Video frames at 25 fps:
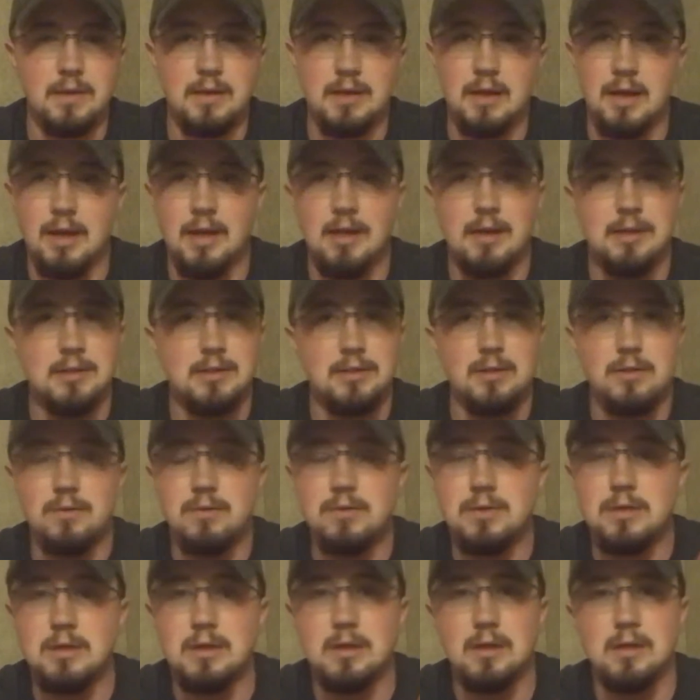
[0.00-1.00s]
The guy I saw
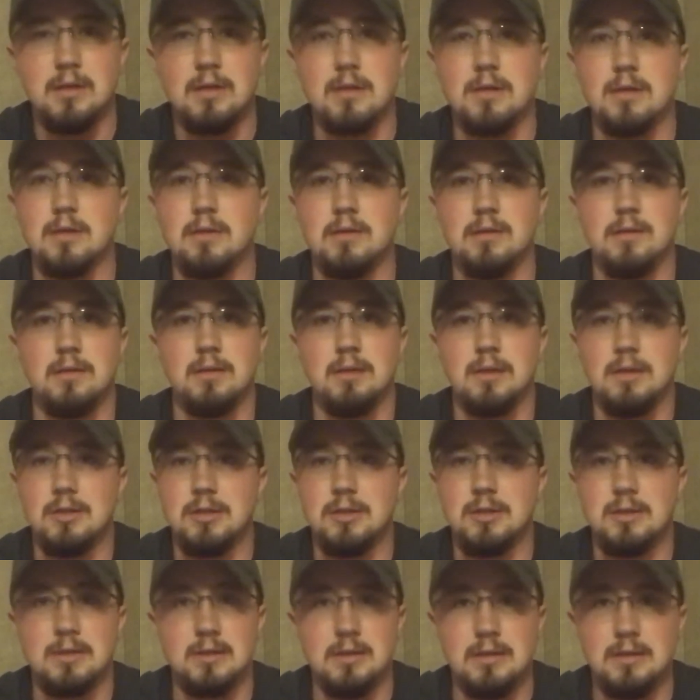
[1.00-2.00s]
was younger, and he
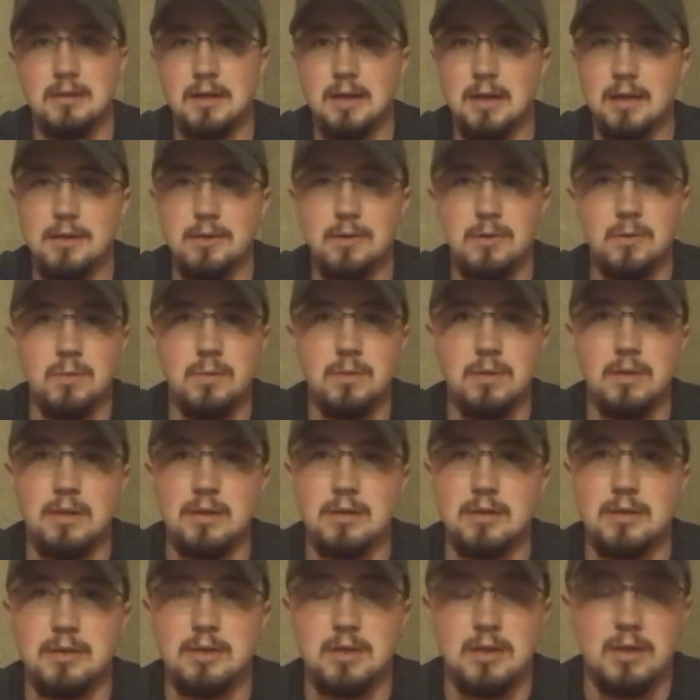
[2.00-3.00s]
just did not know
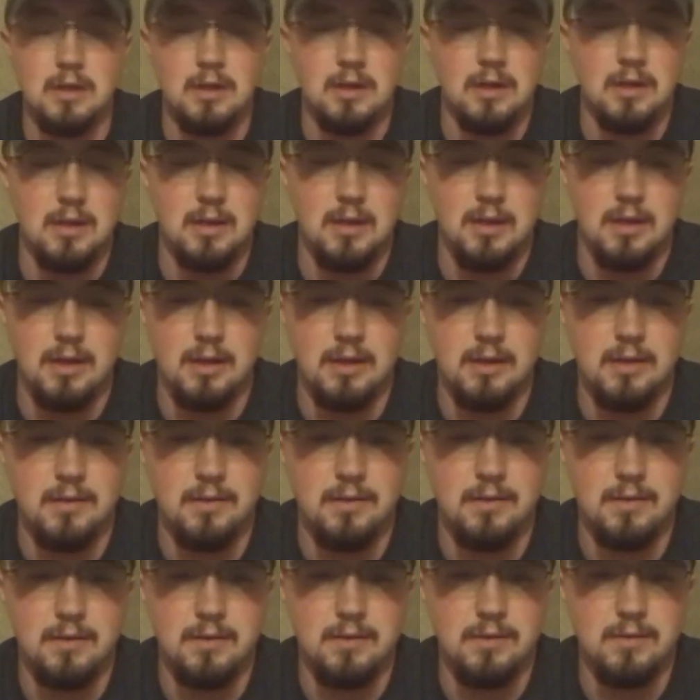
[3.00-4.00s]
much.
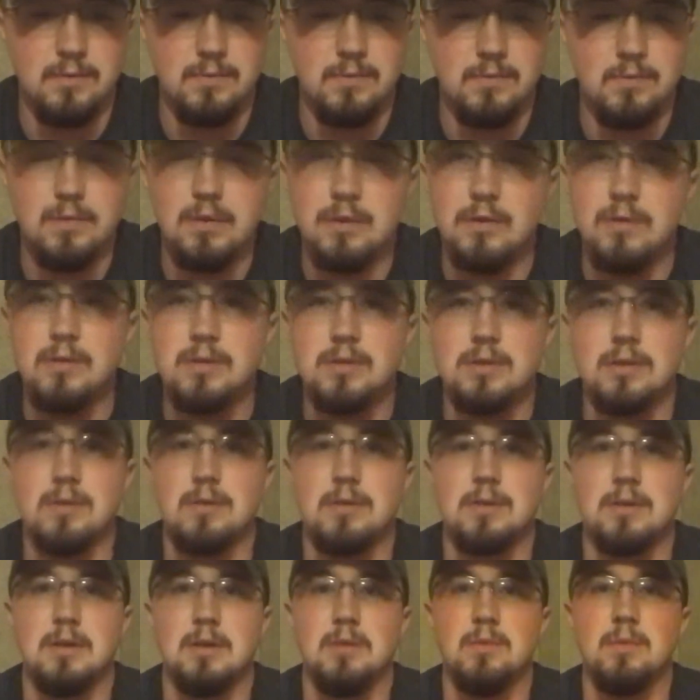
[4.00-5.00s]
And, we all
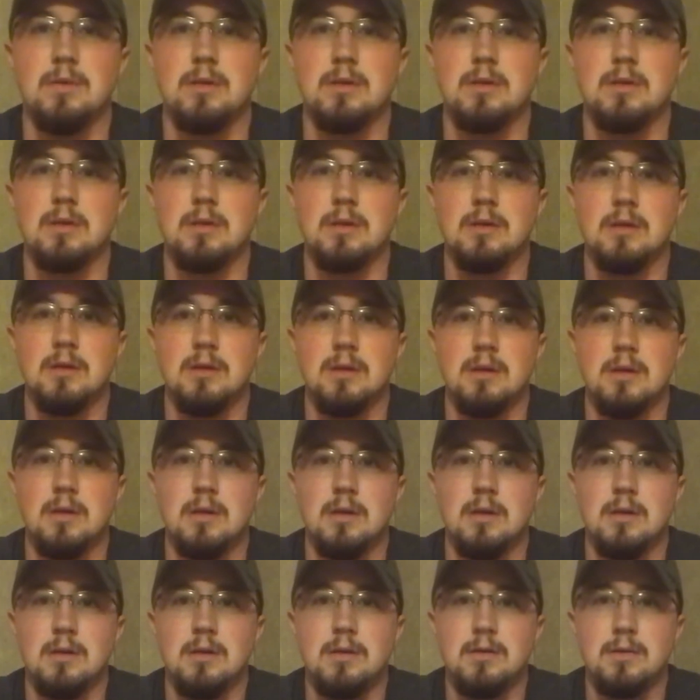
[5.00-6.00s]
start somewhere.
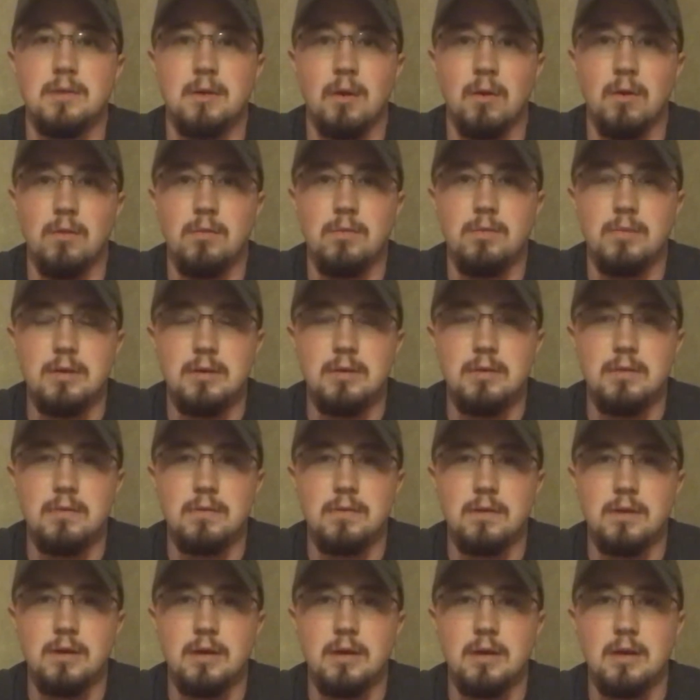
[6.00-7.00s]
Don't be
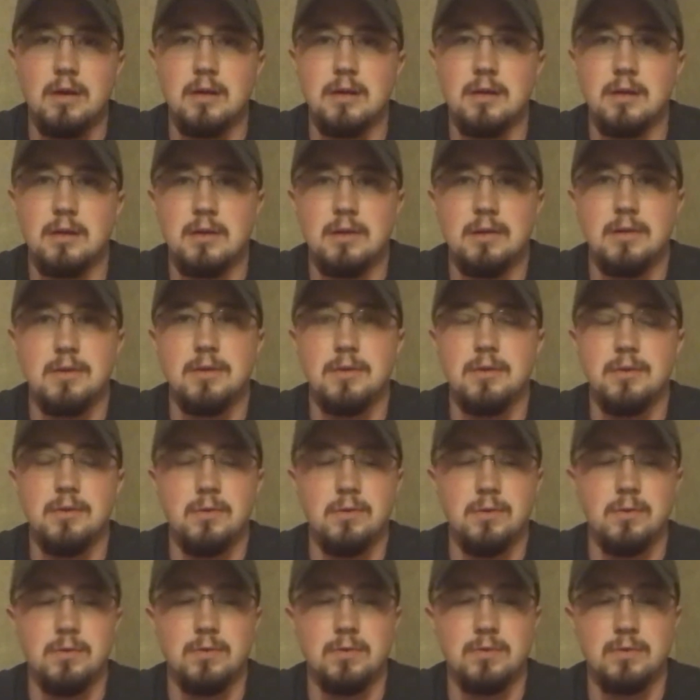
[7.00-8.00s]
afraid
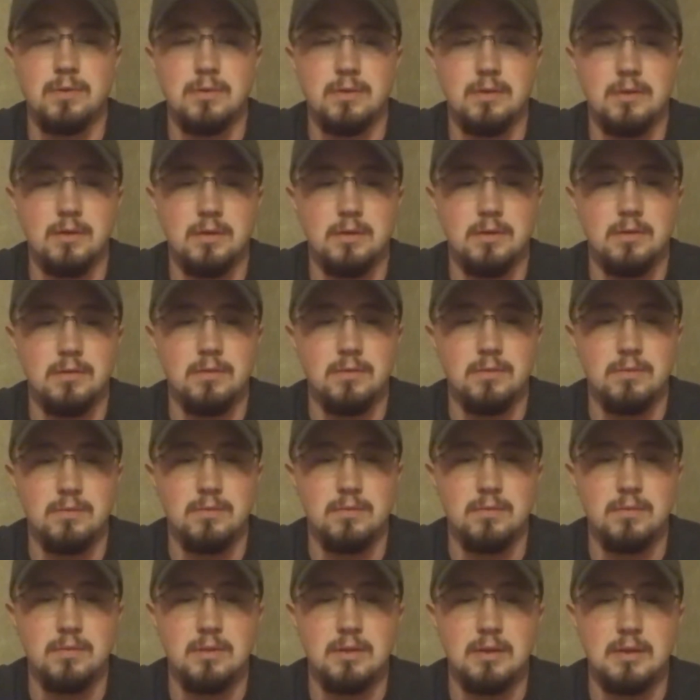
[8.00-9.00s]
to,
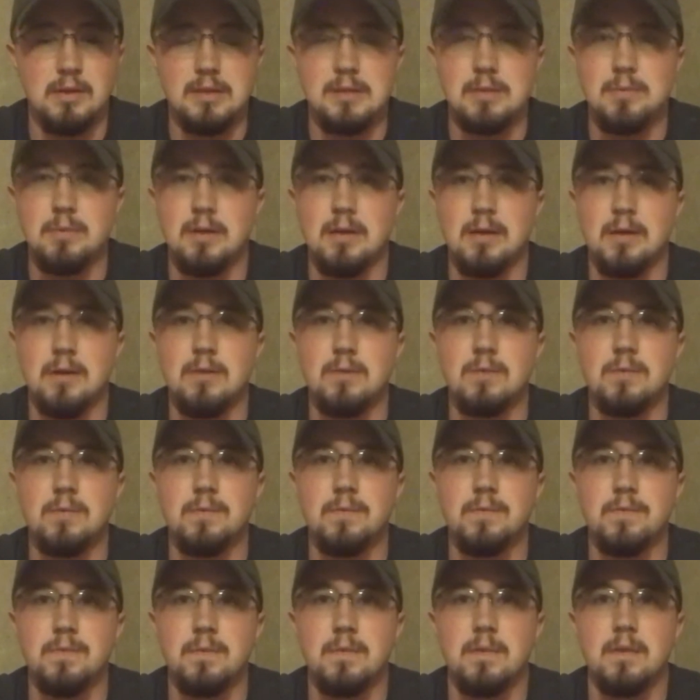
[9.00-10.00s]
get some help.
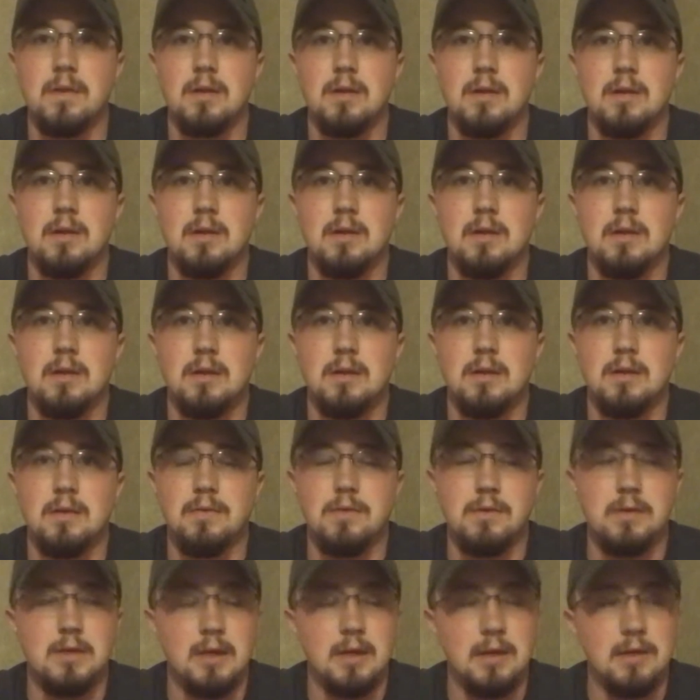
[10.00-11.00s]

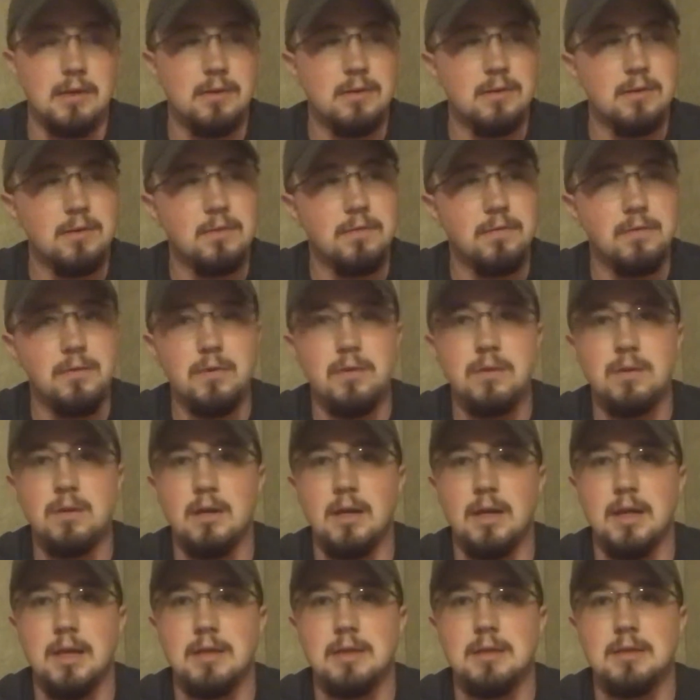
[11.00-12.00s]
If you got to go to a few
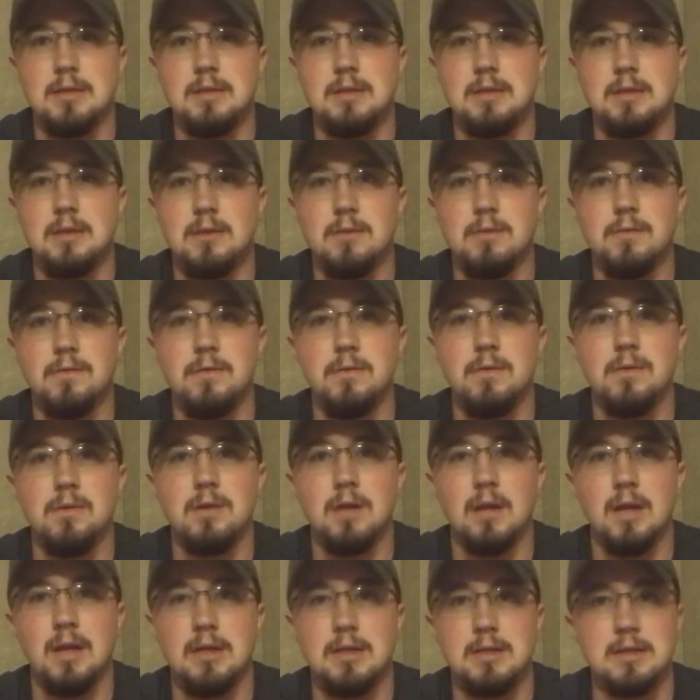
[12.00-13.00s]
classes, go to a few
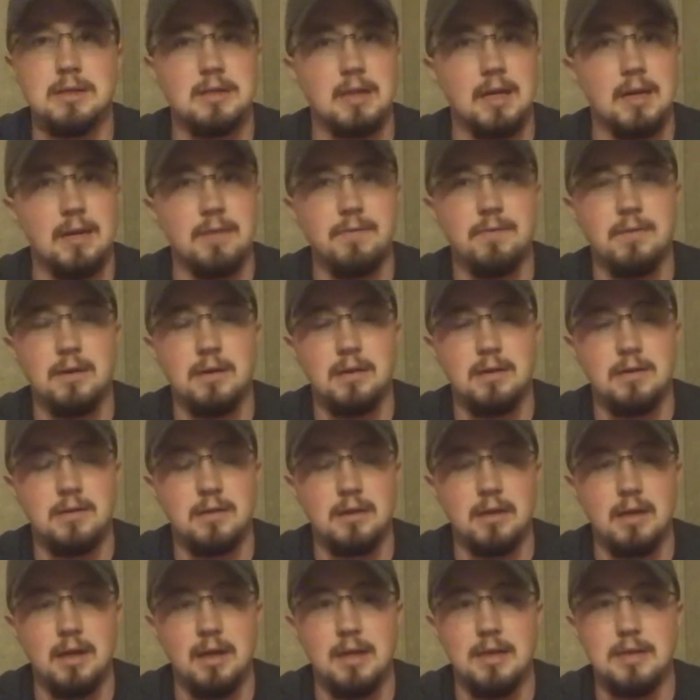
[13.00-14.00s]
classes. I've done
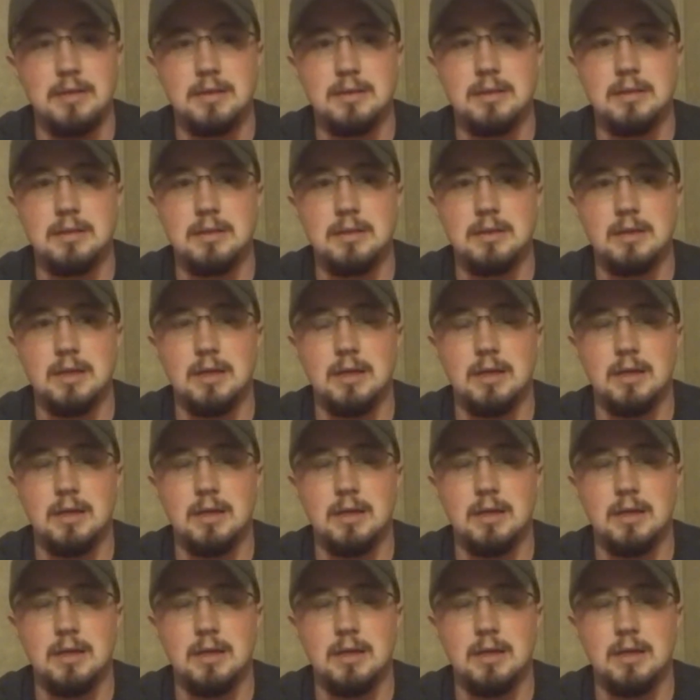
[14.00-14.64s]
classes.